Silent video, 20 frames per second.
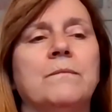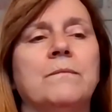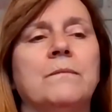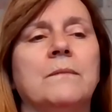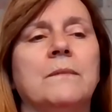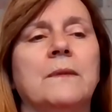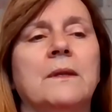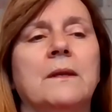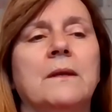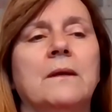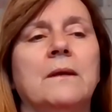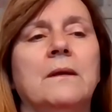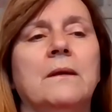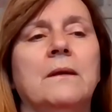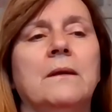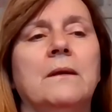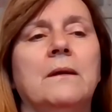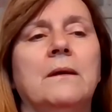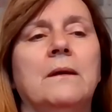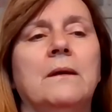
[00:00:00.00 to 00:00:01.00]

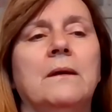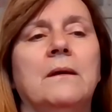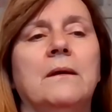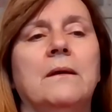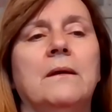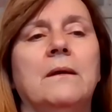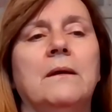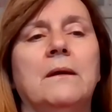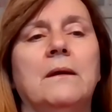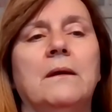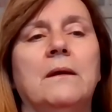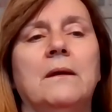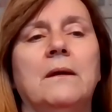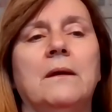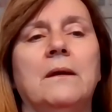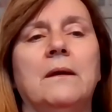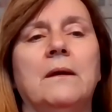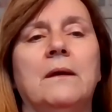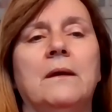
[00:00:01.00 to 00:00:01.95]
[no speech]